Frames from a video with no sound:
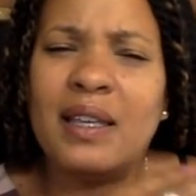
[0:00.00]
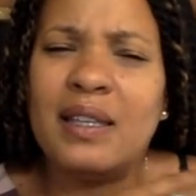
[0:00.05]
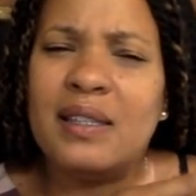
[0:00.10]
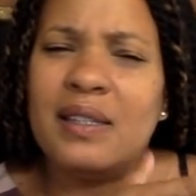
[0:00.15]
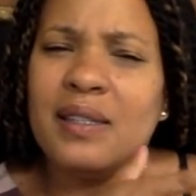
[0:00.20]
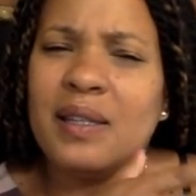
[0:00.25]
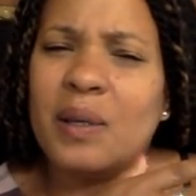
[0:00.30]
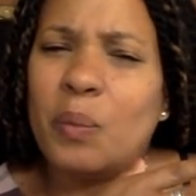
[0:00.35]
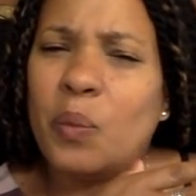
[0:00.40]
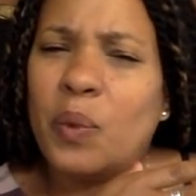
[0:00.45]
in
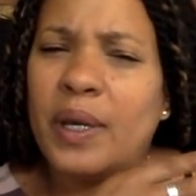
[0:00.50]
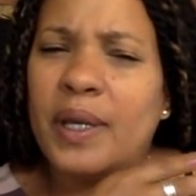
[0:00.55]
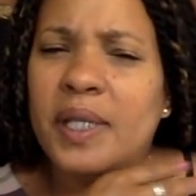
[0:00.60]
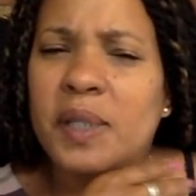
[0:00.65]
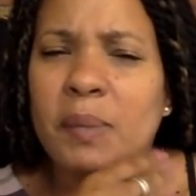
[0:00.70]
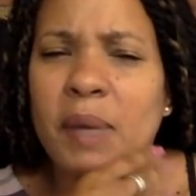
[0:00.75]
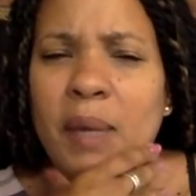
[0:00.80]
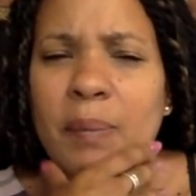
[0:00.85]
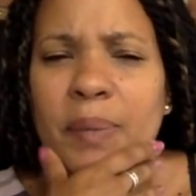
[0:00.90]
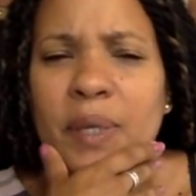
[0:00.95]
some
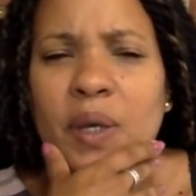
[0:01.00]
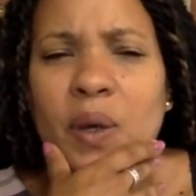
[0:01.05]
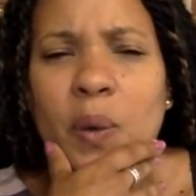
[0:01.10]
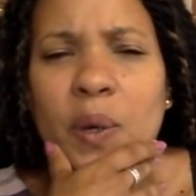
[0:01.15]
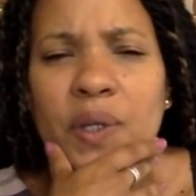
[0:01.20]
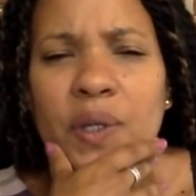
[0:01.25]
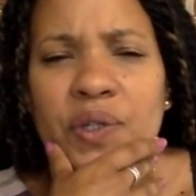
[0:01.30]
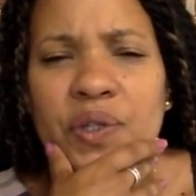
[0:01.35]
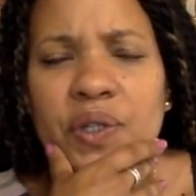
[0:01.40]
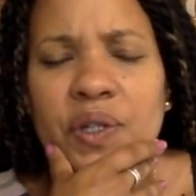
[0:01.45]
ways, might be
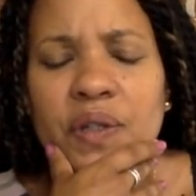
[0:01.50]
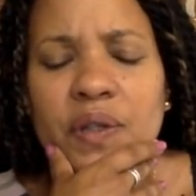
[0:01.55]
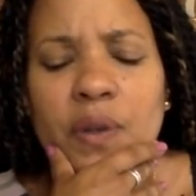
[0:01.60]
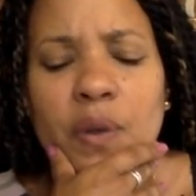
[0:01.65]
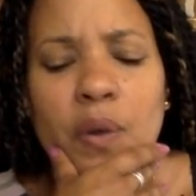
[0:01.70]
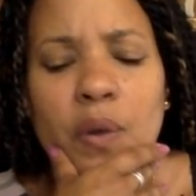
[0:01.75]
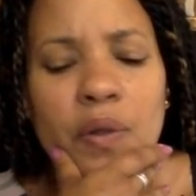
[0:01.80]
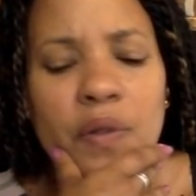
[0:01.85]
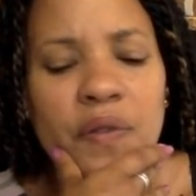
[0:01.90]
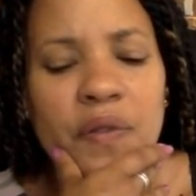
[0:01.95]
questioning the
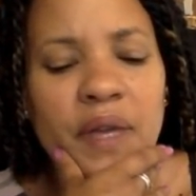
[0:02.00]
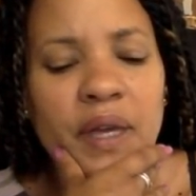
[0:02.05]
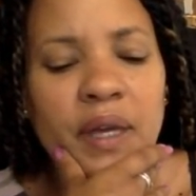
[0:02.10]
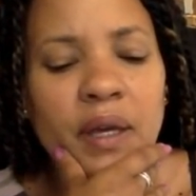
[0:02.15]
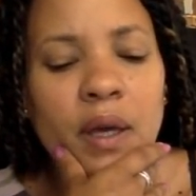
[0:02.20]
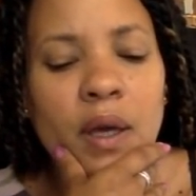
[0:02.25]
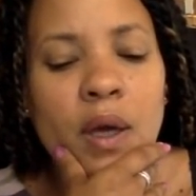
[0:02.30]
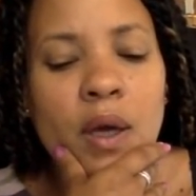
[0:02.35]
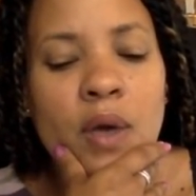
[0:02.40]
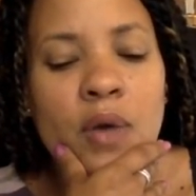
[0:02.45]
whole thing.
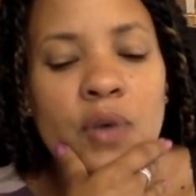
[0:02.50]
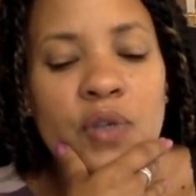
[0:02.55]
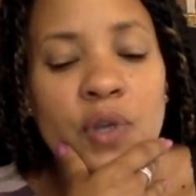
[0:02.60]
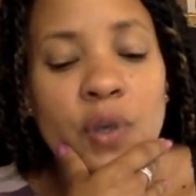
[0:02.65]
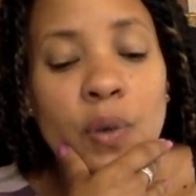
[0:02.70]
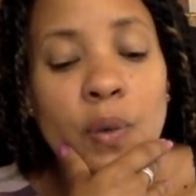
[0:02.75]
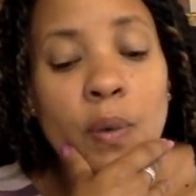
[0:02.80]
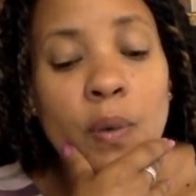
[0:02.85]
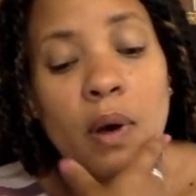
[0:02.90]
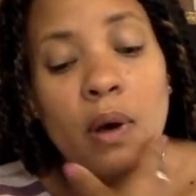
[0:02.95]

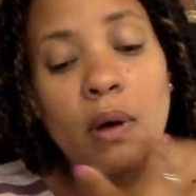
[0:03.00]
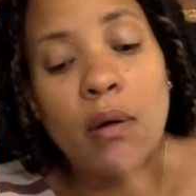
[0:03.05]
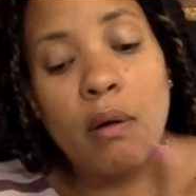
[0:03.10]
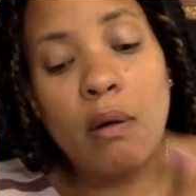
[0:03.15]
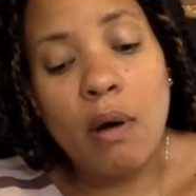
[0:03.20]
So